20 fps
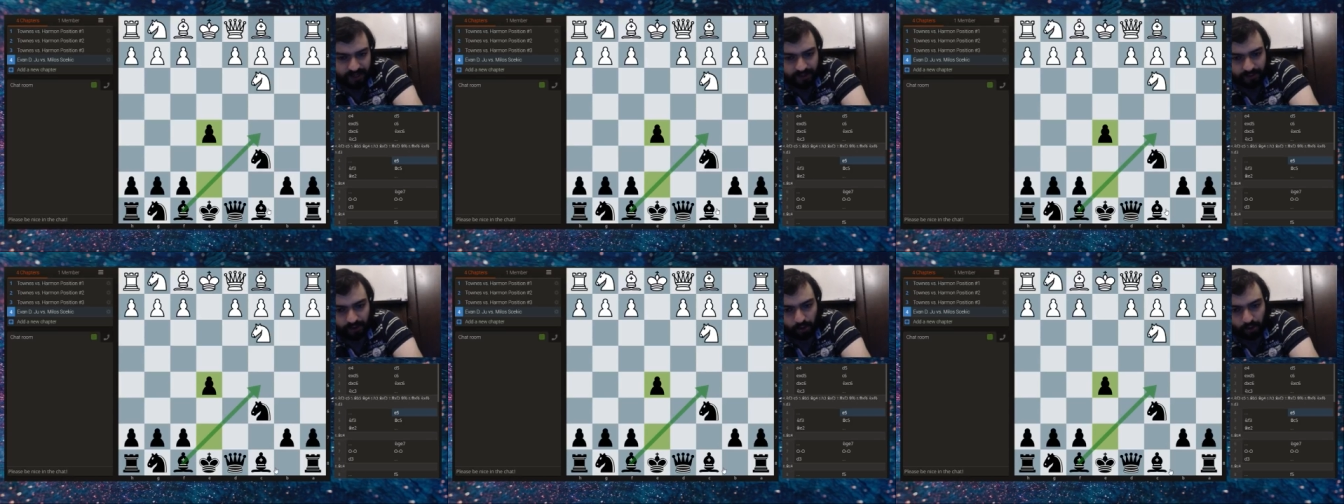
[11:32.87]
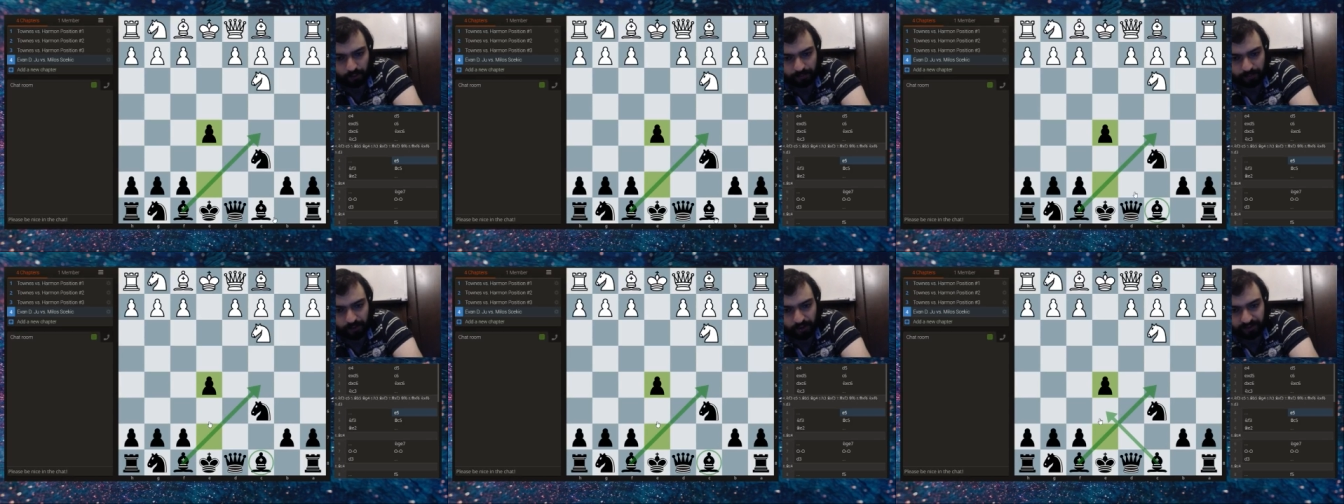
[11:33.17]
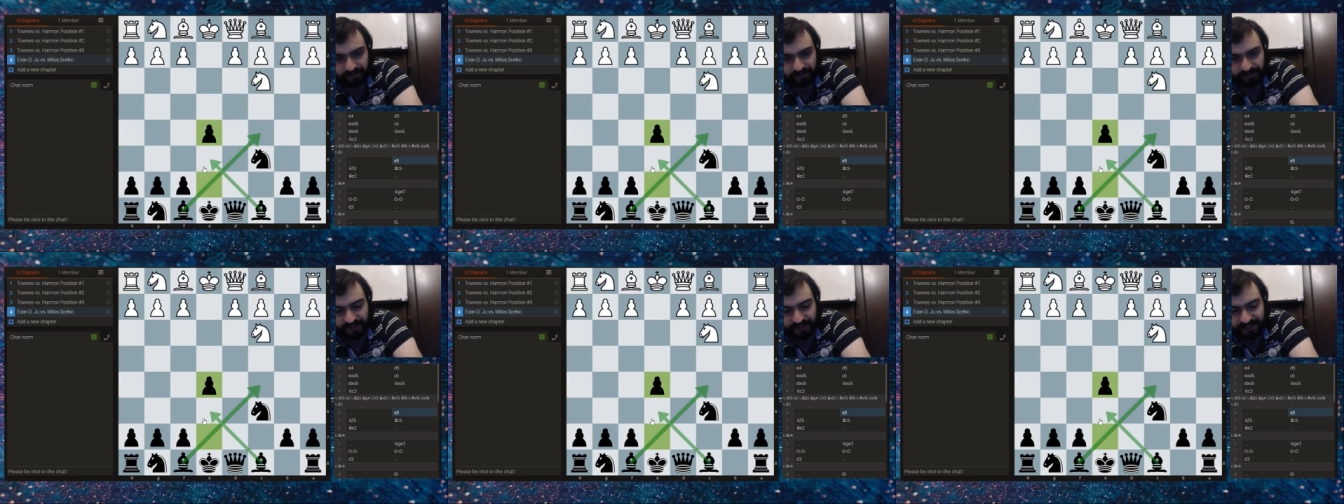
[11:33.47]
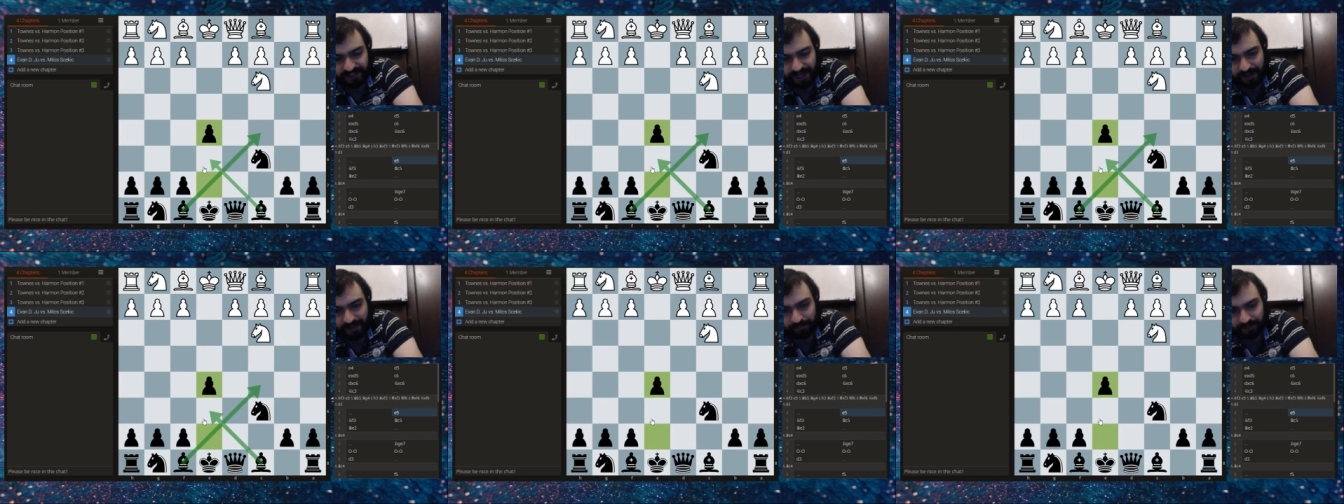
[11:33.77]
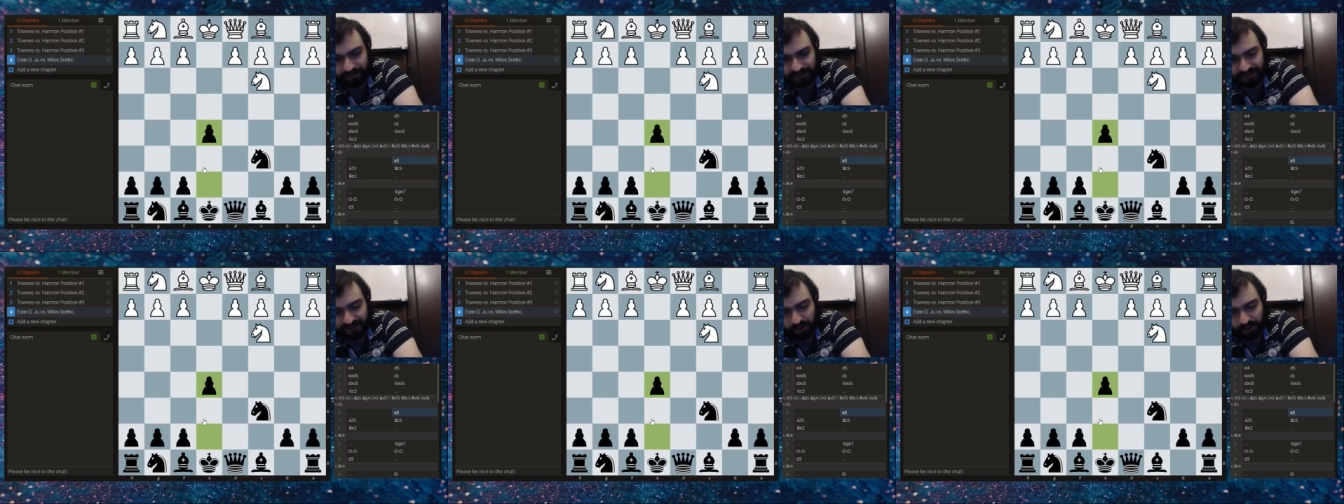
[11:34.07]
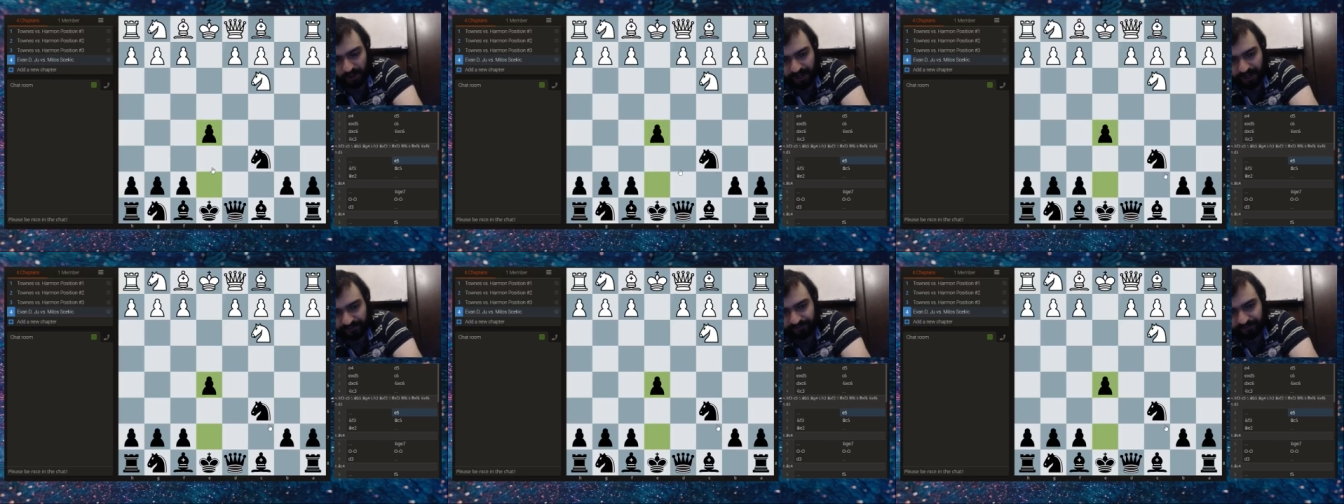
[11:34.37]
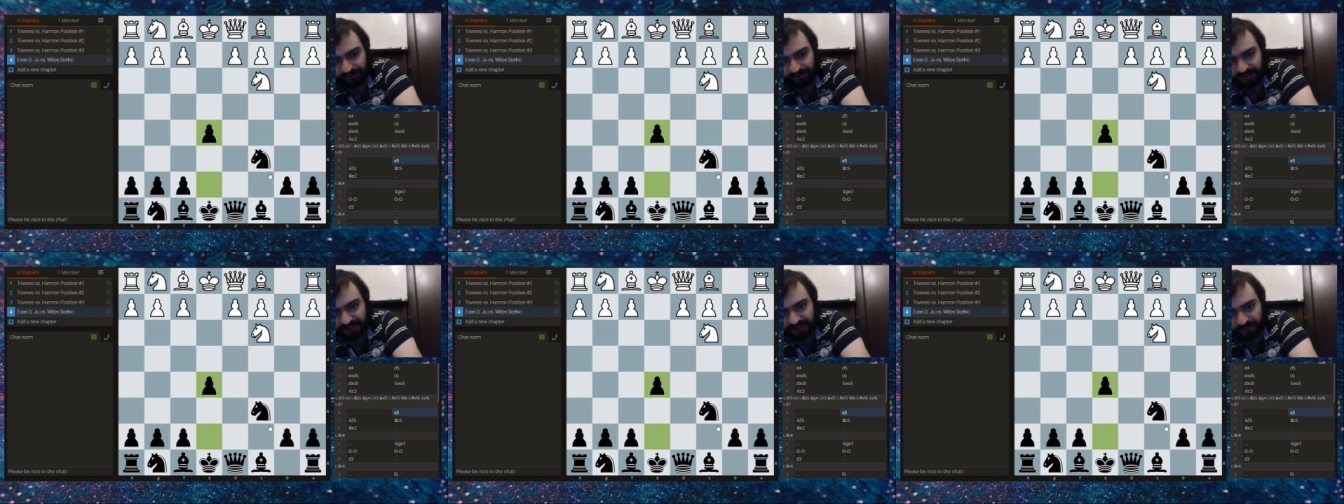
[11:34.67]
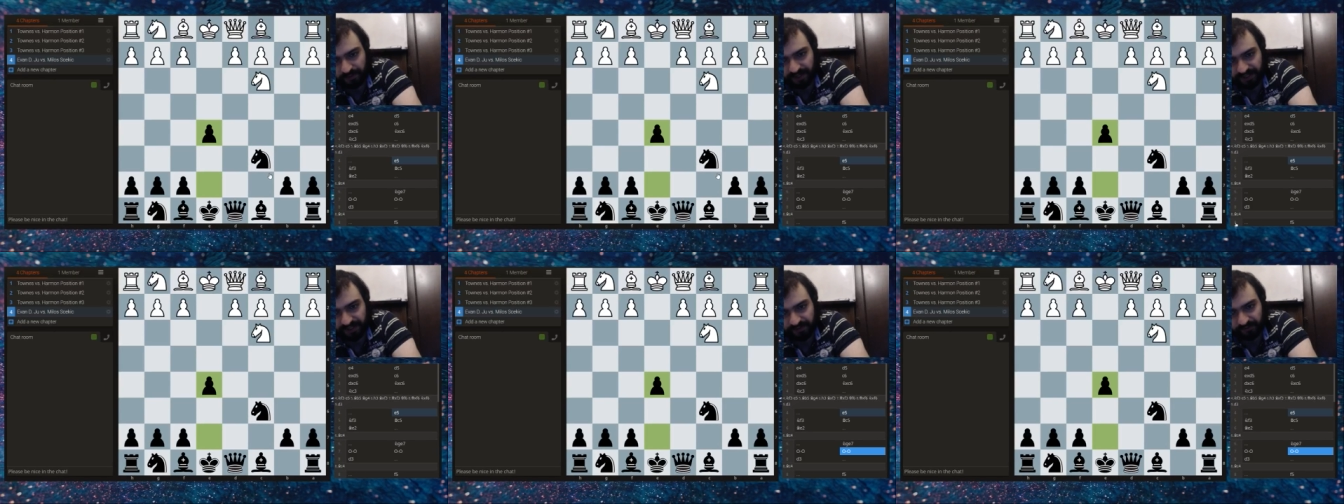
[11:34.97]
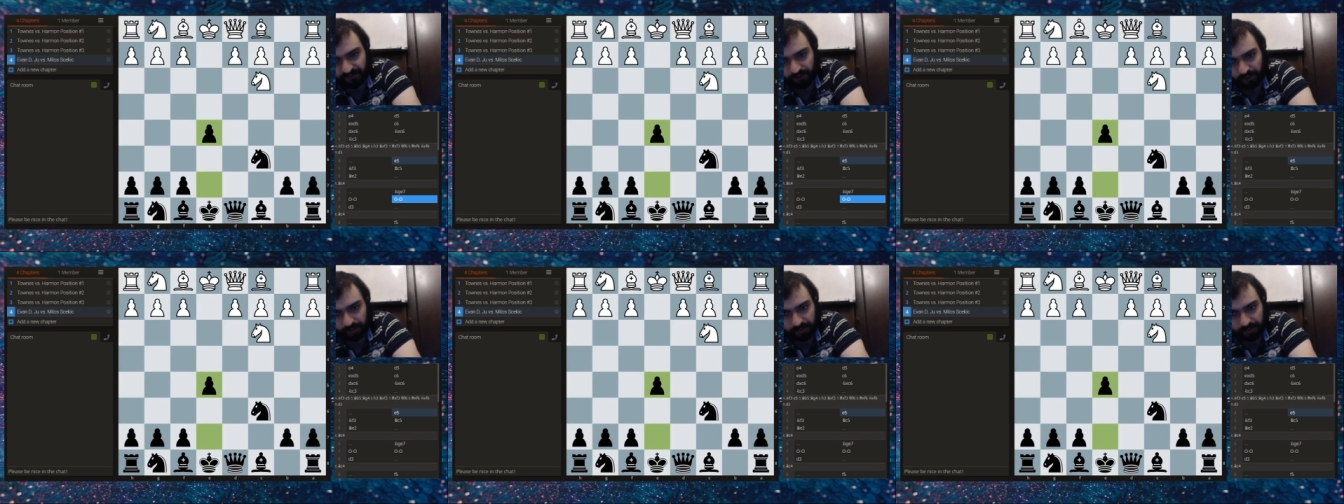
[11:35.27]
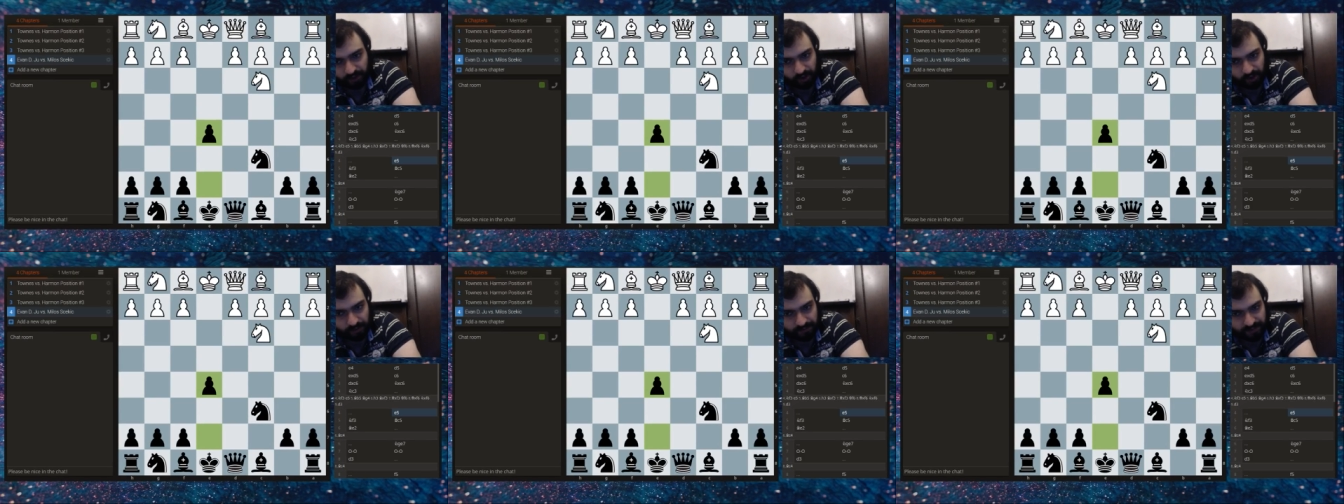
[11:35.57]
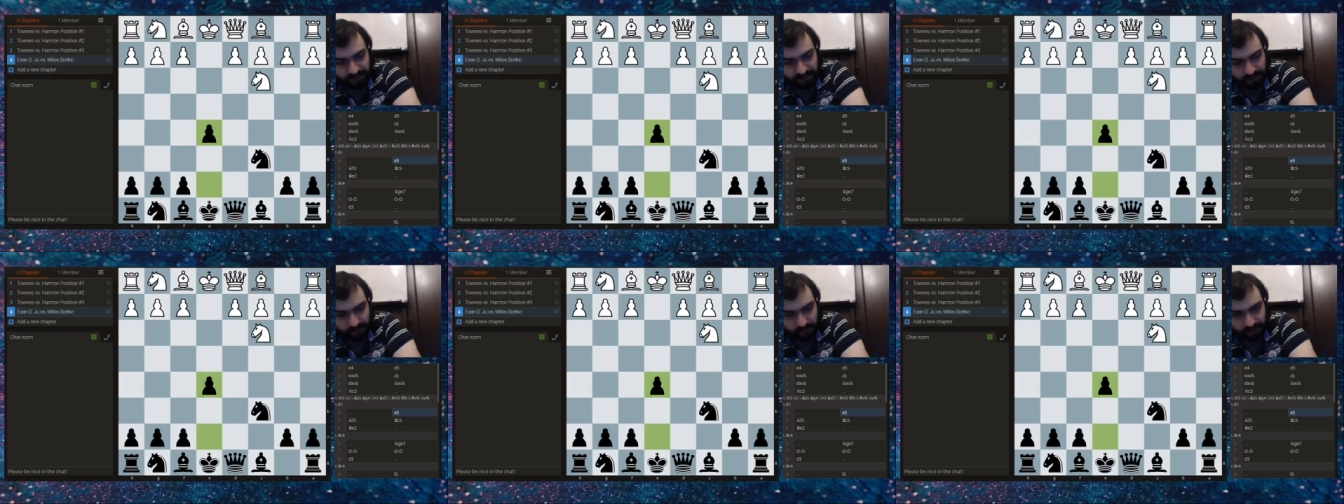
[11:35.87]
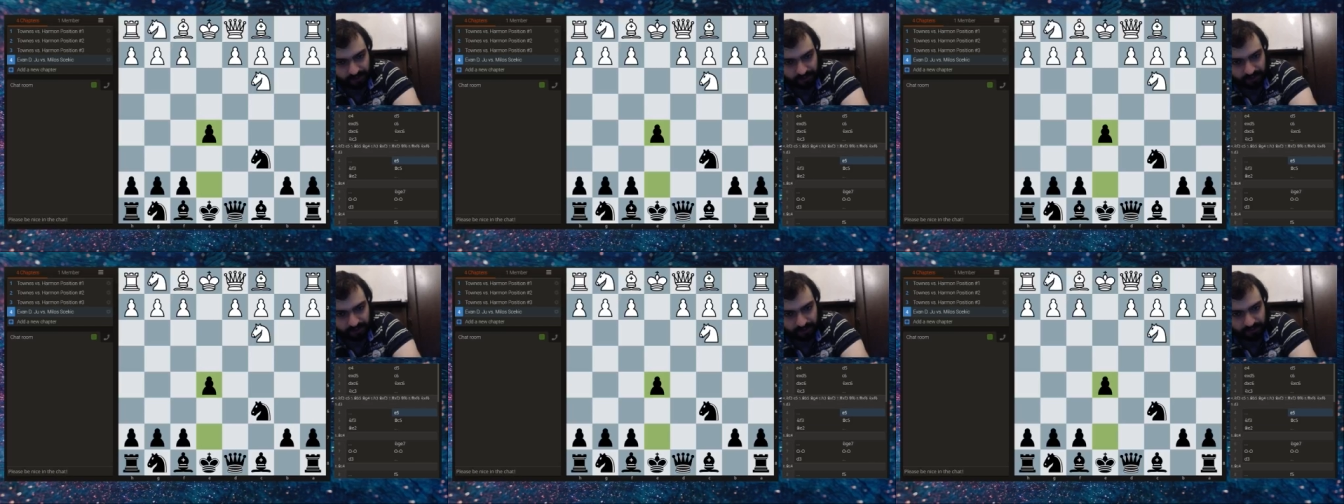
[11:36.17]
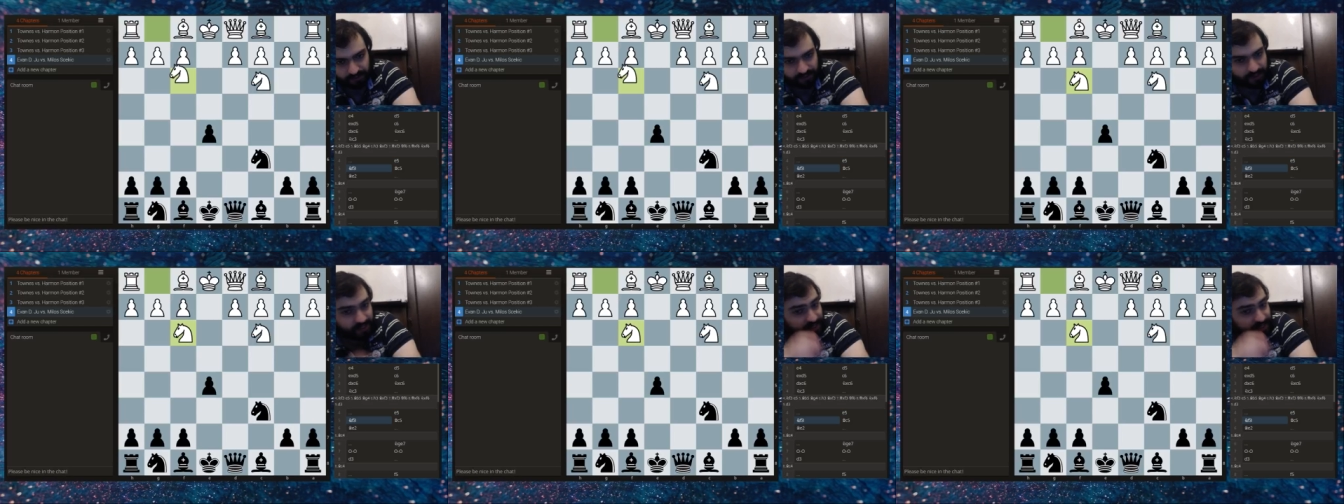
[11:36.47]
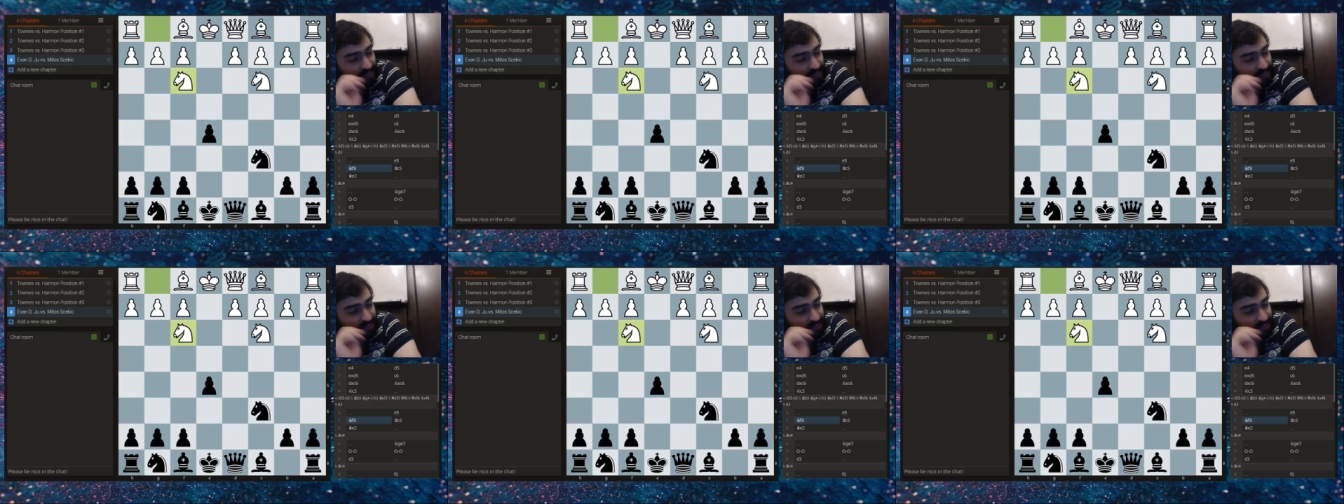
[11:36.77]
The whole point of this gambit is to have free space for your bishops, so why not?